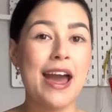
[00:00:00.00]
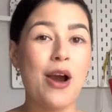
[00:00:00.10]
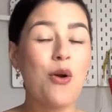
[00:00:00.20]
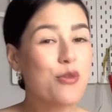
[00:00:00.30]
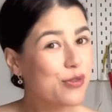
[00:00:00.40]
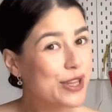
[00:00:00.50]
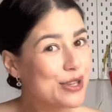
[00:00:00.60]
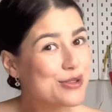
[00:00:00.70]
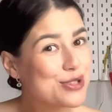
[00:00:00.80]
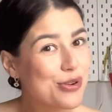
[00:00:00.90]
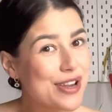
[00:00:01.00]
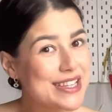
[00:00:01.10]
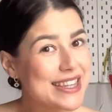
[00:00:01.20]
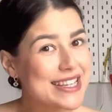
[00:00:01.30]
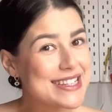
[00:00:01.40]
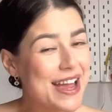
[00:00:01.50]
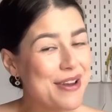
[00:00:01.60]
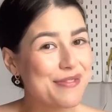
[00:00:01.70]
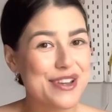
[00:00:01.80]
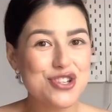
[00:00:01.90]
hopefully you enjoyed these
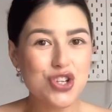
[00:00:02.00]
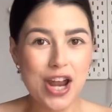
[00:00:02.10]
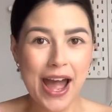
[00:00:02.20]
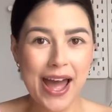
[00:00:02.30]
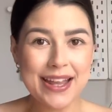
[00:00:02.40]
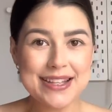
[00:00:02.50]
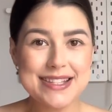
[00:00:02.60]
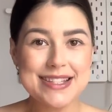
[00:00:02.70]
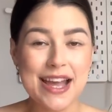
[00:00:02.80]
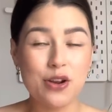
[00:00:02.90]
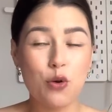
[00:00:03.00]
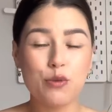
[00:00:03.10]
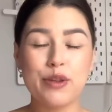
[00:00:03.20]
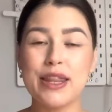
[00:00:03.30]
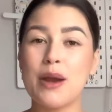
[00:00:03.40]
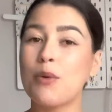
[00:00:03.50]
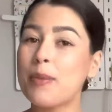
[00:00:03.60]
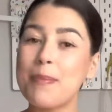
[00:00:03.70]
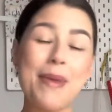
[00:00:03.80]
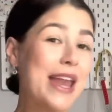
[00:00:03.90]
outfit chats, and hopefully there will
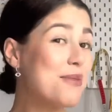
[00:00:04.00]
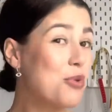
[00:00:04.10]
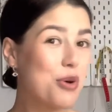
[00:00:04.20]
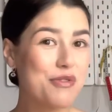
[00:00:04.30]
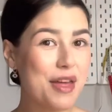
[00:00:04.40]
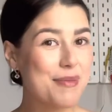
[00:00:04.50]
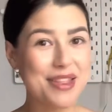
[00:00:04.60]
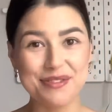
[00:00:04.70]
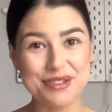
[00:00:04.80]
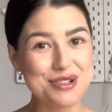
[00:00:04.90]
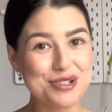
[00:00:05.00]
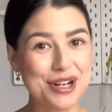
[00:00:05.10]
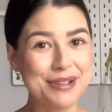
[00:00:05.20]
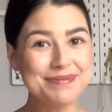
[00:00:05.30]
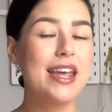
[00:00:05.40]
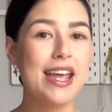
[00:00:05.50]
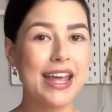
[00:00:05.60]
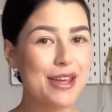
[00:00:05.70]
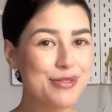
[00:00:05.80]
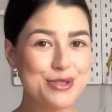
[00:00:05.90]
be many more of them in the future.
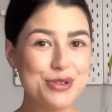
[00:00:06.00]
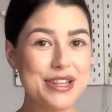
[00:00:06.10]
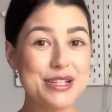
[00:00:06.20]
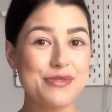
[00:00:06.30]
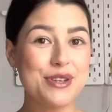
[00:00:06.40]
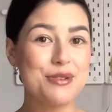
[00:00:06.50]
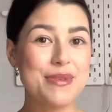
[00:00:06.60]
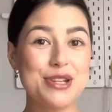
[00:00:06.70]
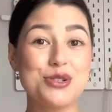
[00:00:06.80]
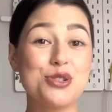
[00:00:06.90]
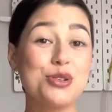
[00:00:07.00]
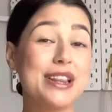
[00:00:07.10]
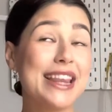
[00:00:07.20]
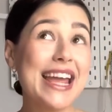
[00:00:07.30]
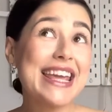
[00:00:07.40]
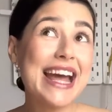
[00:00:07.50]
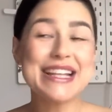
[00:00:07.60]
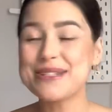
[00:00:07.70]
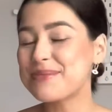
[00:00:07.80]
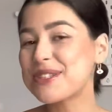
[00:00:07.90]
If you enjoyed this video, make sure to like
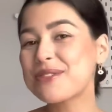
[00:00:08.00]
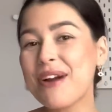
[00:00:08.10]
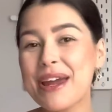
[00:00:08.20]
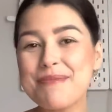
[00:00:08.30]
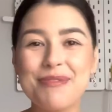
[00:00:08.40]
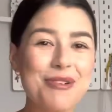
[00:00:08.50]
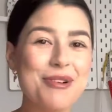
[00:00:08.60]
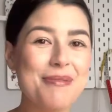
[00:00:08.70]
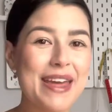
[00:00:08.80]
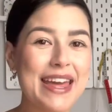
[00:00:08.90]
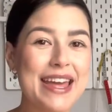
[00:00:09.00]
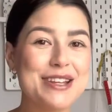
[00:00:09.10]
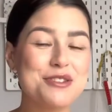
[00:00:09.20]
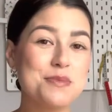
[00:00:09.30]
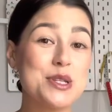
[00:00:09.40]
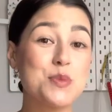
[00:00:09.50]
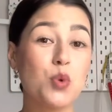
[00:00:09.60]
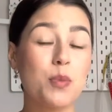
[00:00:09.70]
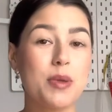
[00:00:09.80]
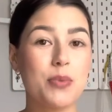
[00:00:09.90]
and subscribe for me. It just means
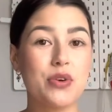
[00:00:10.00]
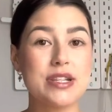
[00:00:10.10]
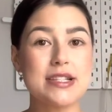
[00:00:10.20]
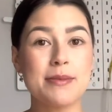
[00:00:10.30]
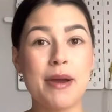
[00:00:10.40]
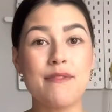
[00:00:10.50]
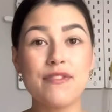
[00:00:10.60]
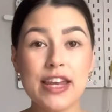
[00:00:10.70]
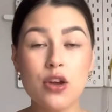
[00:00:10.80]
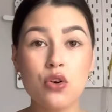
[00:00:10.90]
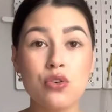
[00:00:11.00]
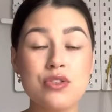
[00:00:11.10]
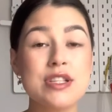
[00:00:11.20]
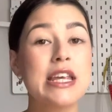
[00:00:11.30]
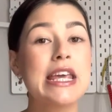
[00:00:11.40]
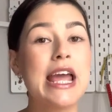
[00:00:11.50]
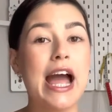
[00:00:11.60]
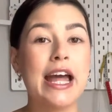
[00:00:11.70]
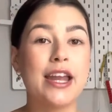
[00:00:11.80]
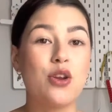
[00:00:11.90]
more people can see my videos
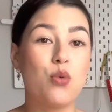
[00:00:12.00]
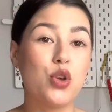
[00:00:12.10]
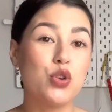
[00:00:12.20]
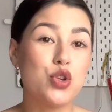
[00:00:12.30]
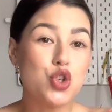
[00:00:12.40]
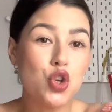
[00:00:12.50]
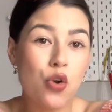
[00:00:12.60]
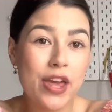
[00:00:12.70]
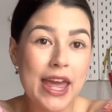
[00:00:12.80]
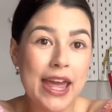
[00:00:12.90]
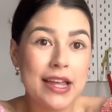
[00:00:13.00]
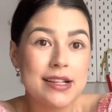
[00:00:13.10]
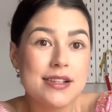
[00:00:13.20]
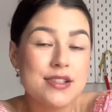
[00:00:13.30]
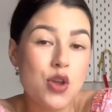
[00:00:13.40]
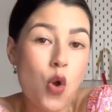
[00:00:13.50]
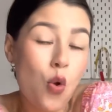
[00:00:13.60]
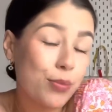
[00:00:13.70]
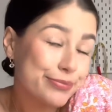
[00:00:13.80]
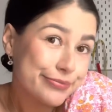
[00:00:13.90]
and I know what you're enjoying. So